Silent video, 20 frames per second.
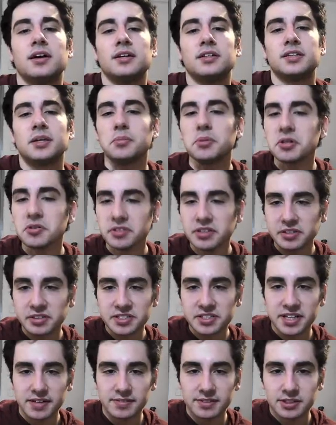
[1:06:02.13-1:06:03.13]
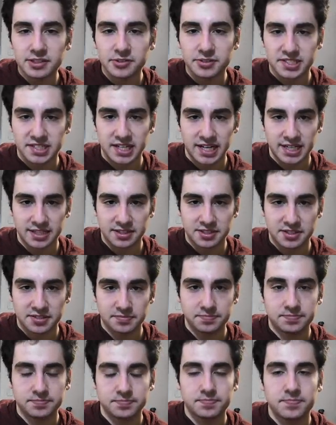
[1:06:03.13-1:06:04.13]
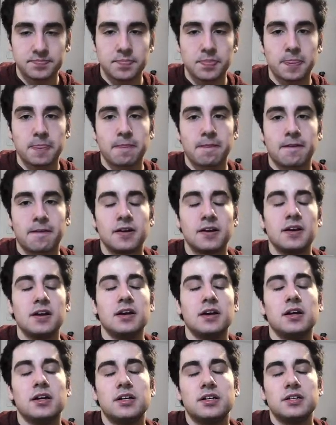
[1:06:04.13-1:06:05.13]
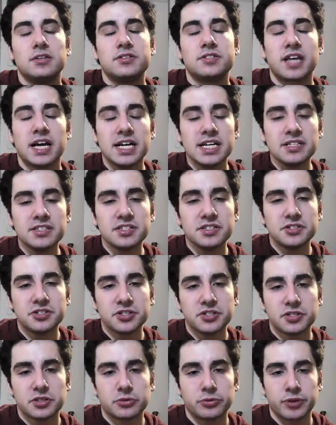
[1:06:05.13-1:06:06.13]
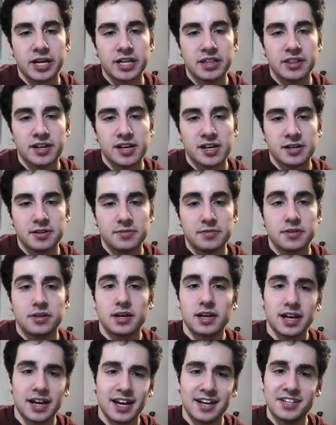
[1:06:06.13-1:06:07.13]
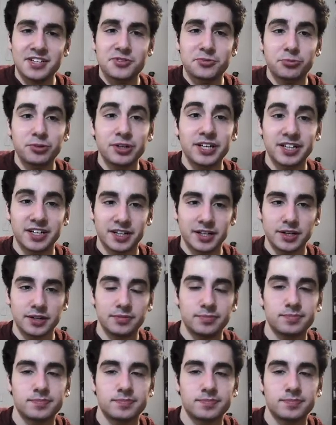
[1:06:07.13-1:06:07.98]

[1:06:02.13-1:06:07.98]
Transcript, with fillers: Number 372. Science. Science is just a great thing, and it's really good.